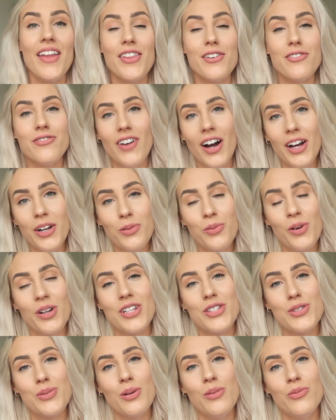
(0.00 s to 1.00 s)
And the final one
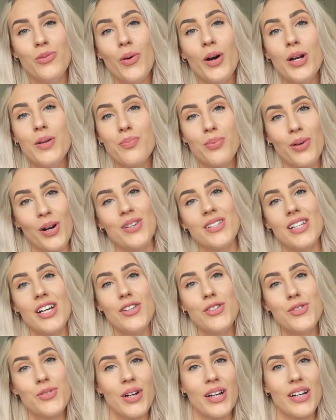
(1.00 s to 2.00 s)
is to avoid
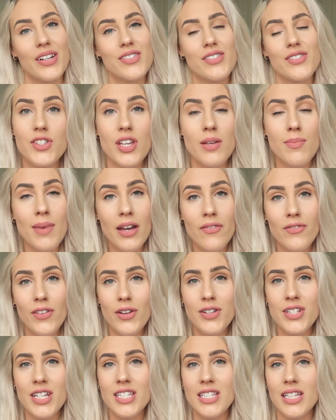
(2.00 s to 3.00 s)
processed drinks. So you may have
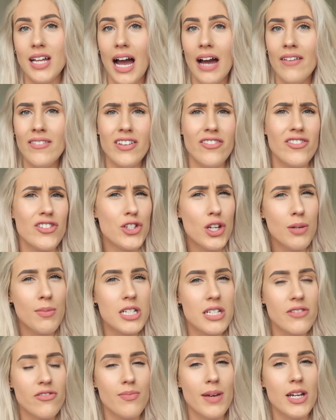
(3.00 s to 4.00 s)
noticed that I haven't given too
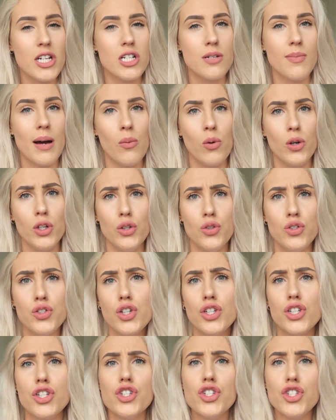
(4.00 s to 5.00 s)
much information about what you
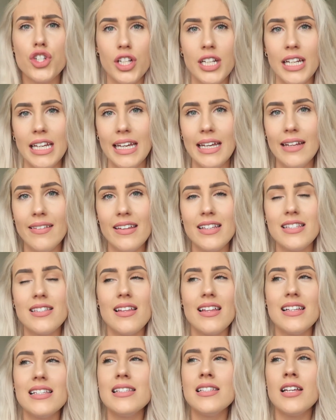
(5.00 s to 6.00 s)
should and shouldn't eat.
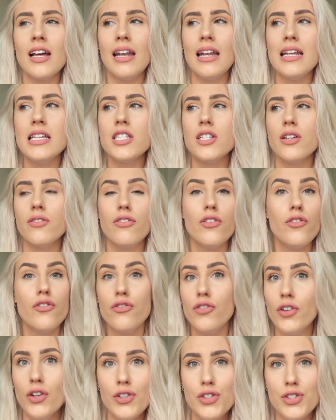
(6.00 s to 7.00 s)
This isn't a list of
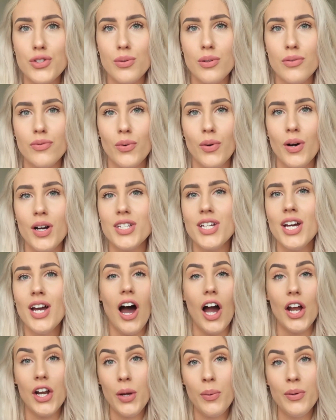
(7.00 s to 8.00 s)
foods to avoid.
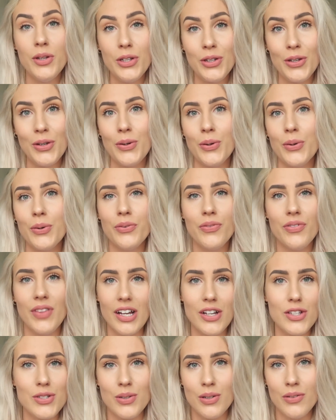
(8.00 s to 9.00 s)
I know when you Google
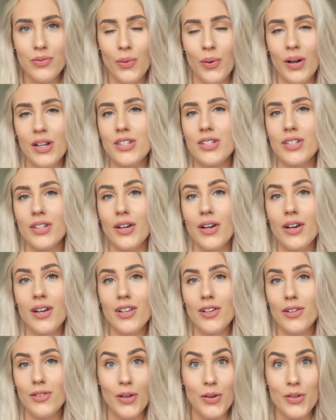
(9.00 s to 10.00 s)
things to avoid
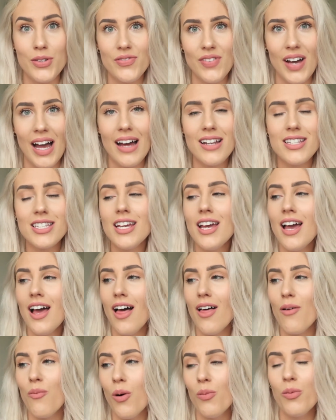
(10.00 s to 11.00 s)
to lose fat,
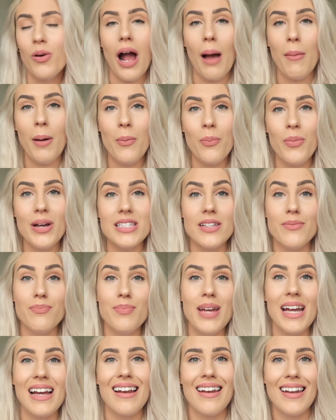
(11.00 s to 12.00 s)
what will come up is a
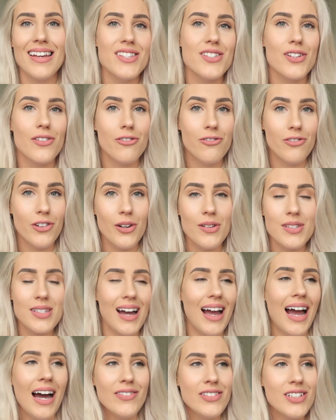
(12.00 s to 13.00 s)
big list of foods.
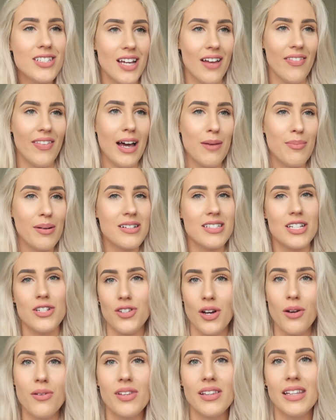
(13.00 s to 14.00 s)
I haven't done that because I
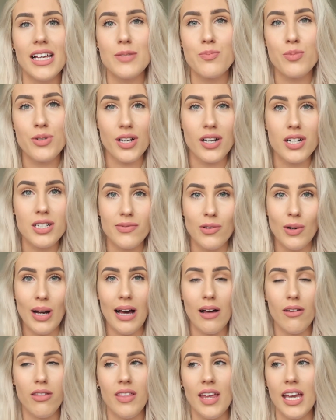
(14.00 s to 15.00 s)
don't think that's productive or
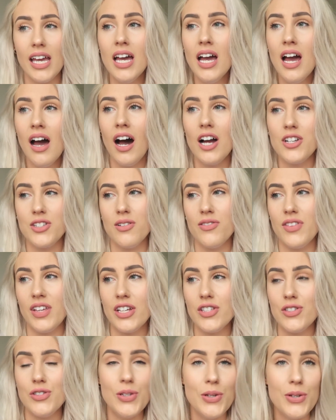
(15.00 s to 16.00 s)
healthy. I don't
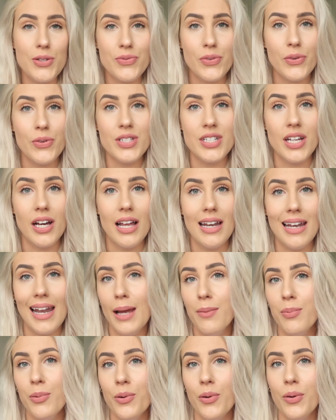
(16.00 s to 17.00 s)
think it's useful to
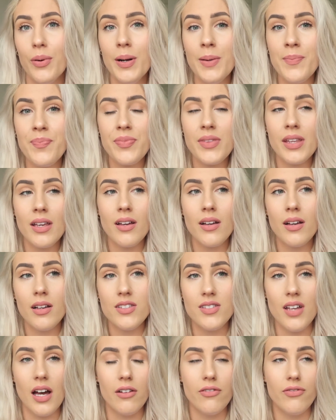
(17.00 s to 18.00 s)
label
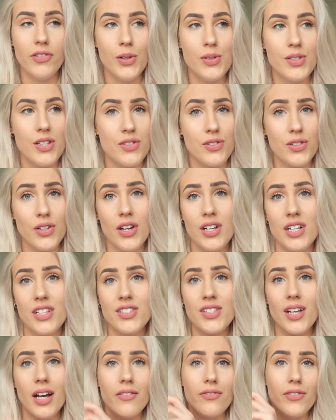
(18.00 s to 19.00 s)
certain foods as good and
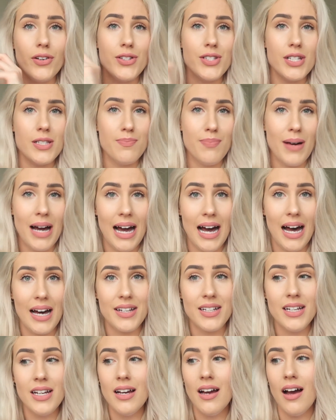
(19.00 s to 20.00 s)
certain foods as
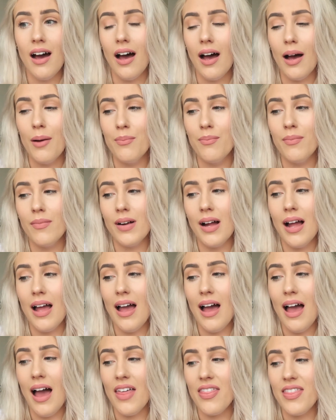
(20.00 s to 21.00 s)
bad.
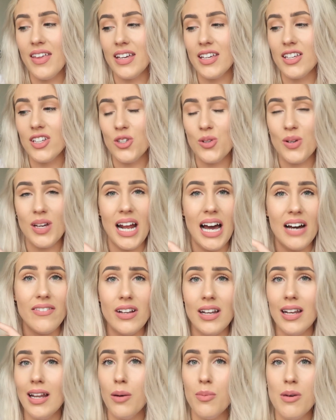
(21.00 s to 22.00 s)
I think you can have
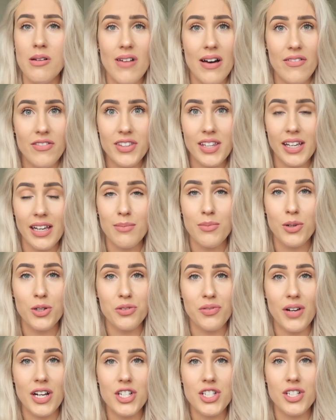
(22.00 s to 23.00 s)
a little bit of everything in
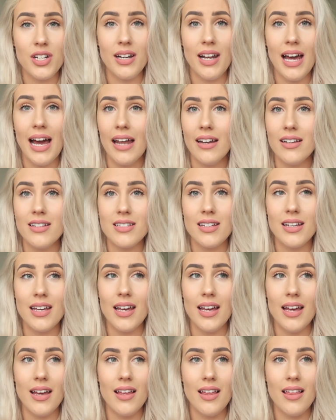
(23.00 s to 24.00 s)
moderation and
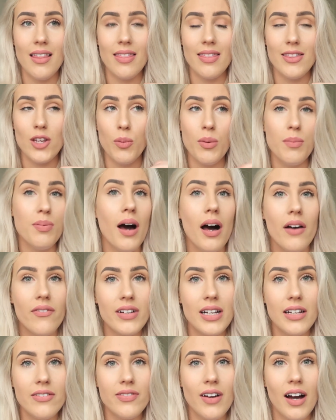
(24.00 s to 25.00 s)
you'll be
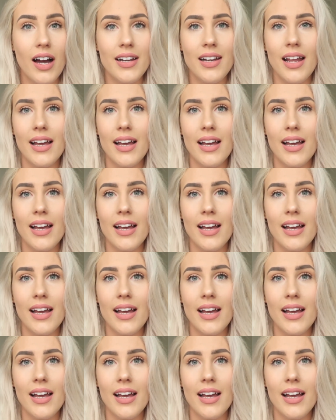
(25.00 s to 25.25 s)
perfectly fine.